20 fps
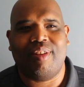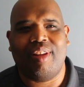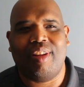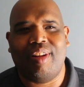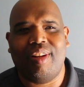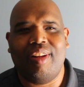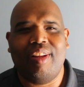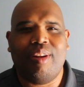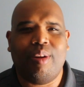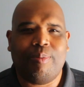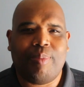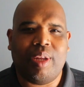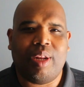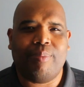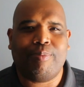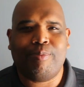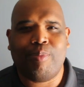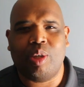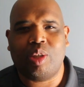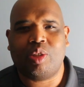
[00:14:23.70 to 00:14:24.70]
a little bit
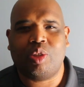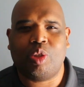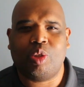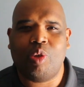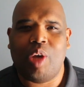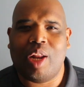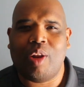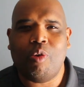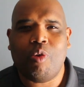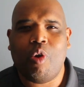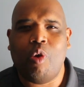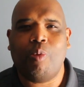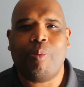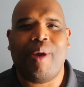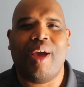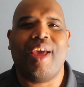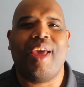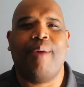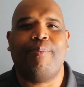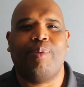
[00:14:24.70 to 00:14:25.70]
of book two. I don't go
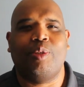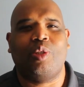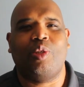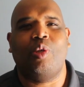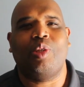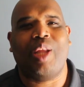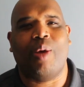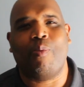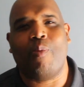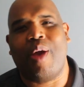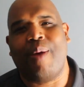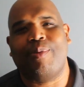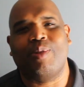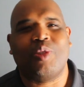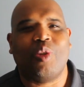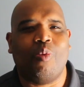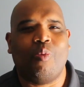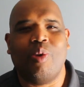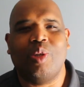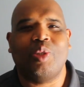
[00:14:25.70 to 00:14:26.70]
by episode like
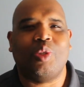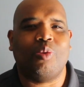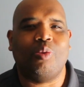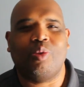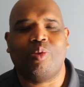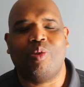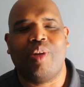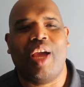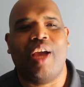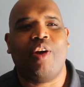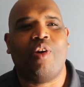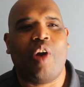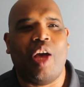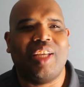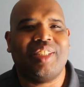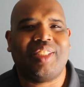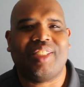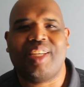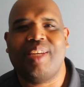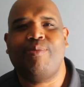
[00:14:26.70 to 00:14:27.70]
episode one, two, and three. I, I
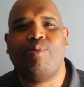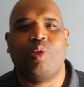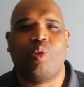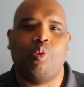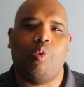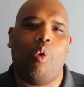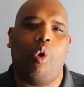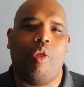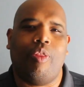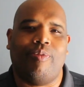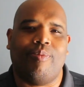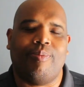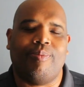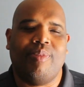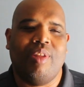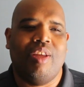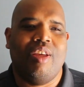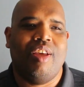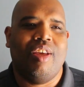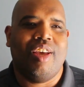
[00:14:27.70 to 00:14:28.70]
skimmed through all of them.
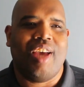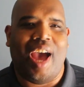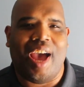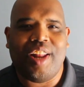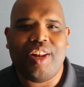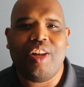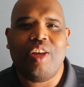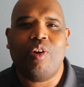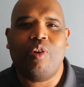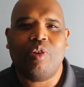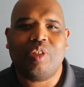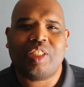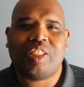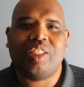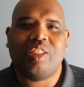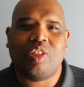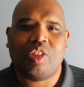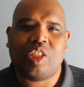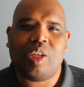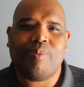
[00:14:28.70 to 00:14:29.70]
I know it's
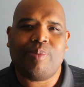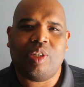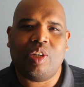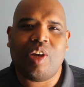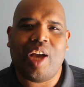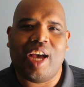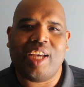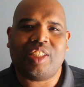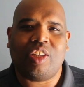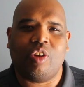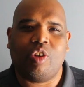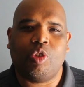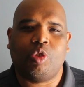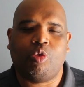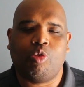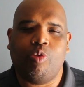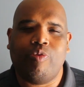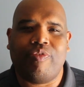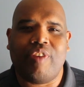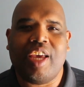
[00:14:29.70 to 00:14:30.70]
just, some of you guys are the
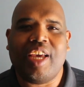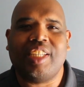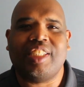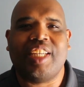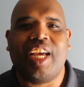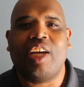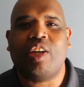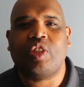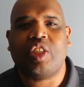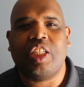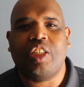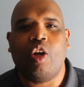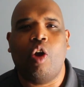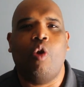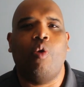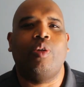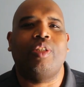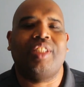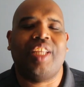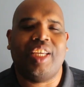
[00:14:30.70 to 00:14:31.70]
true fans. Y'all seen the
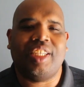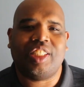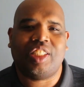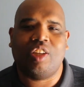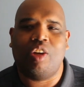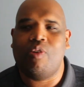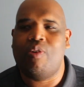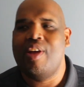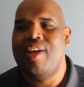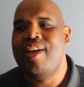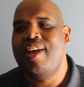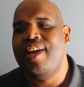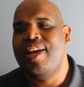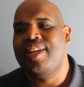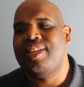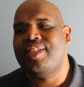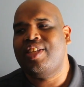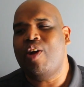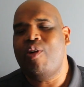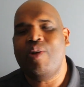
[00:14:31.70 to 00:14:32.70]
whole thing, so
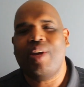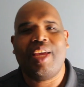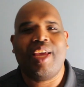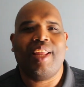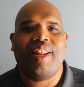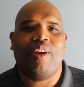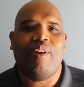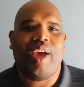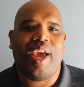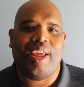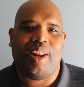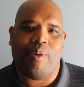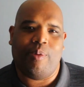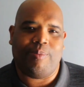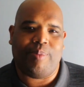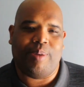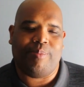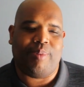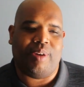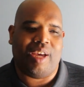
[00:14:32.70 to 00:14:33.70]
don't get don't hate
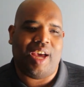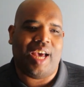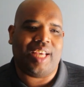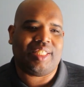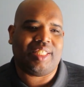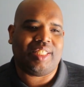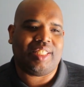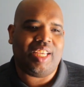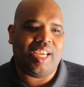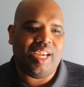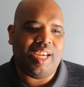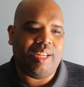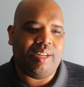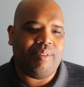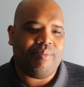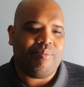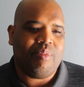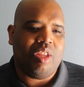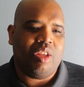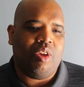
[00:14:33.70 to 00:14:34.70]
on me. But I
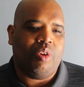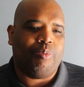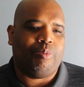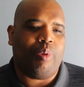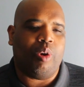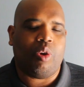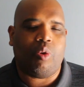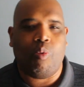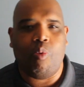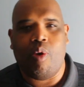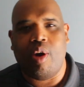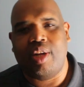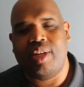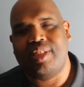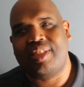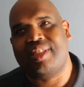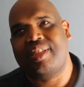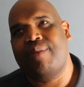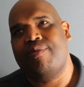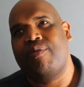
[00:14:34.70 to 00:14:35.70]
seen book one
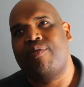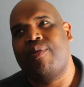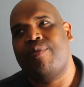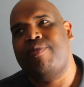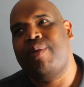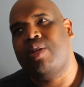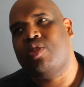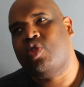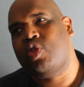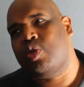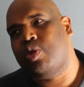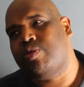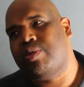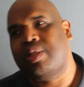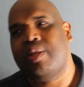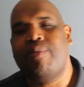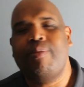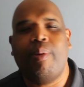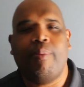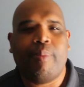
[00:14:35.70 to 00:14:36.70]
and some of it big two,
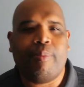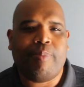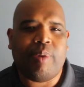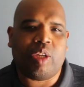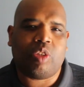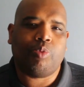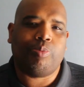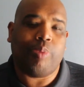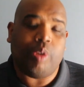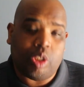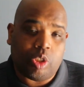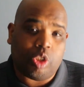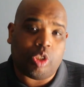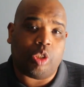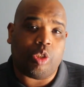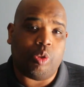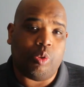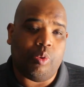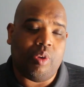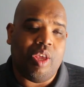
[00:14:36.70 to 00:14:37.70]
some of big book
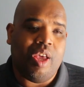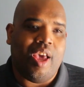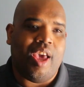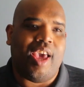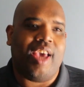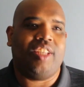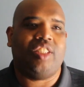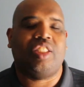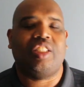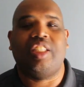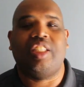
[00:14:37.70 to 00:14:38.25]
two, and